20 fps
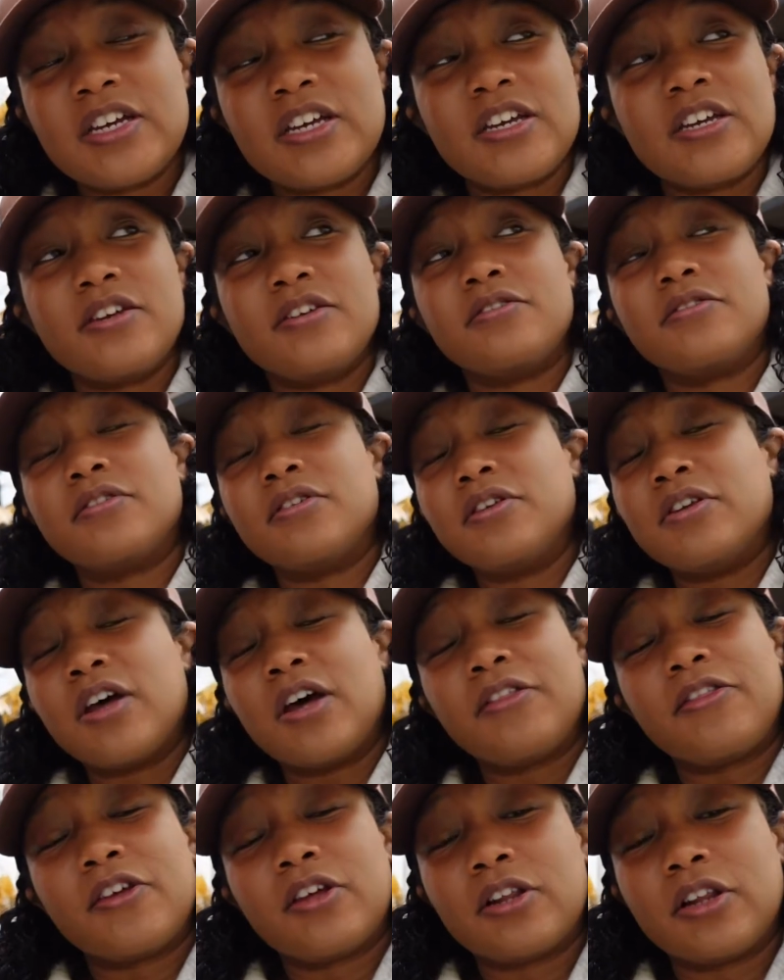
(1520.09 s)
is
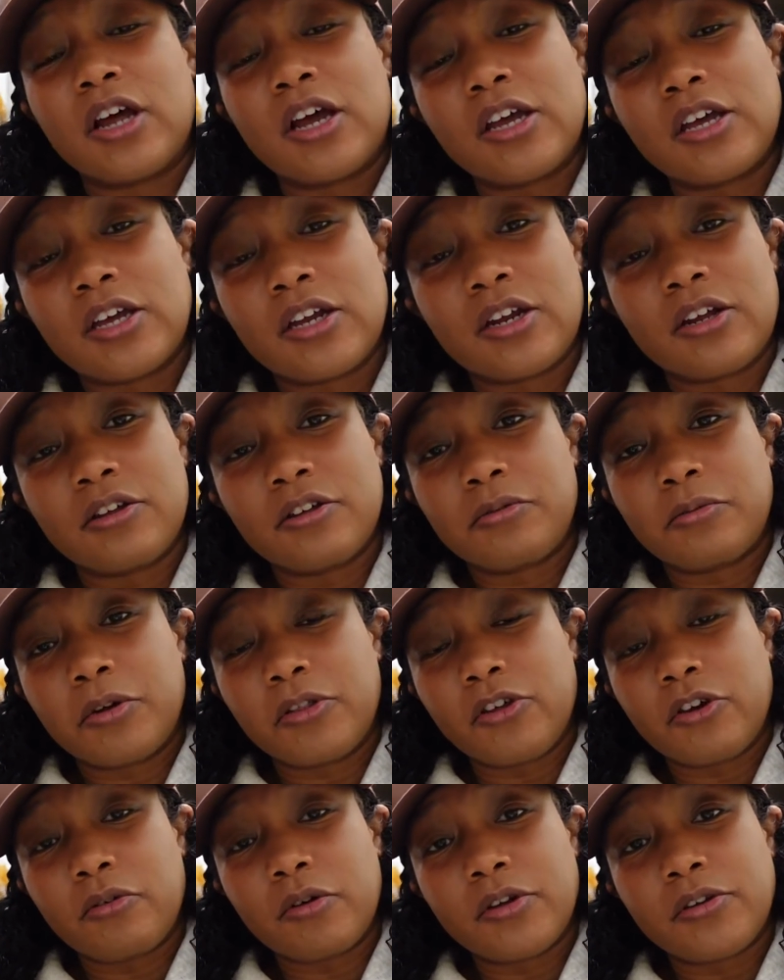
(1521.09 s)
nothing like it is
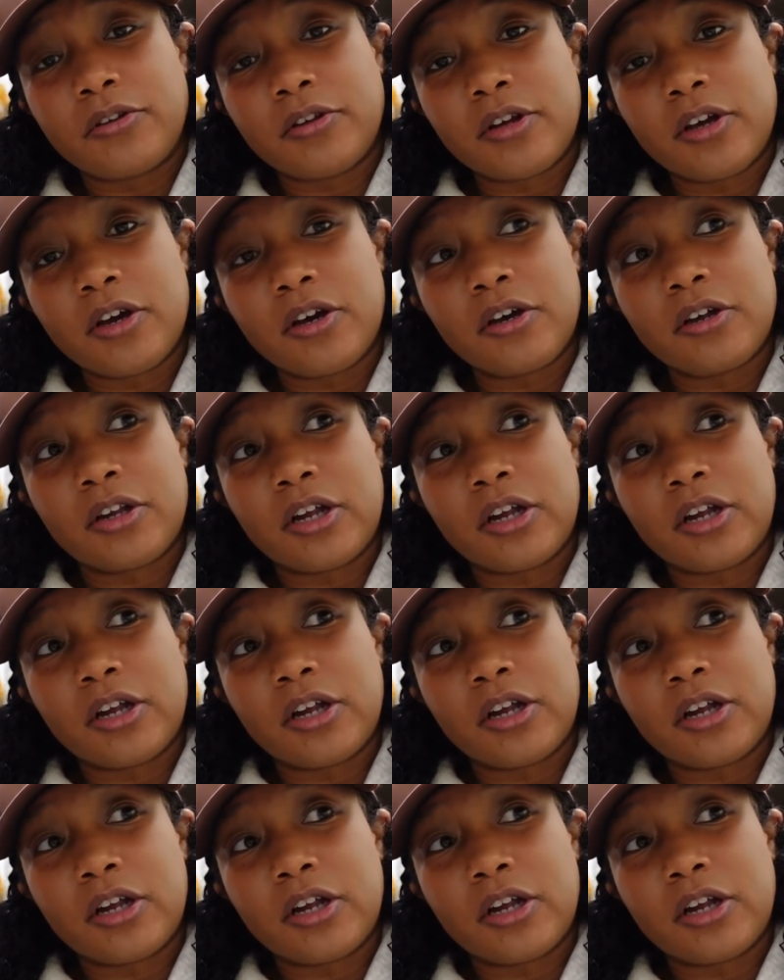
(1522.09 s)
with Aritzia.